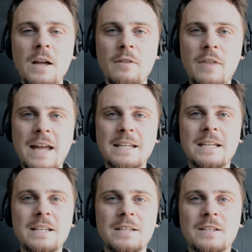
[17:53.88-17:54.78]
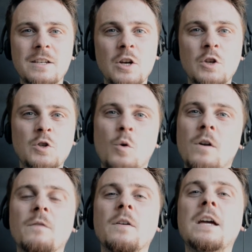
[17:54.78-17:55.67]
that is sort
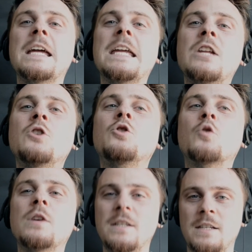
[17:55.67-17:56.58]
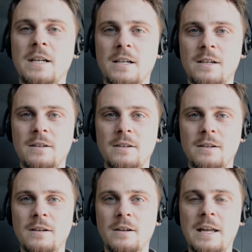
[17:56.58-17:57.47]
of intrinsic,
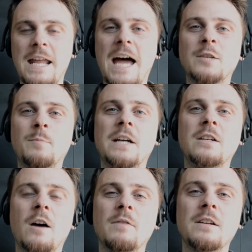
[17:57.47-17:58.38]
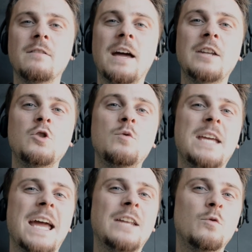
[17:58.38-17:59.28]
an aspect of it that you
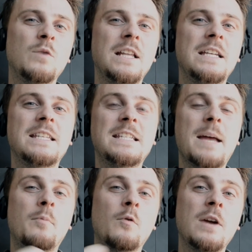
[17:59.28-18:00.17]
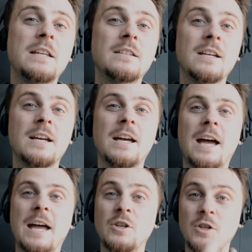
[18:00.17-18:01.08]
can't really separate
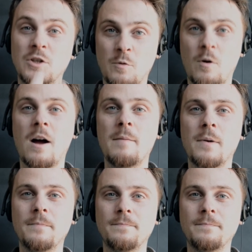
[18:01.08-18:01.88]
and describe.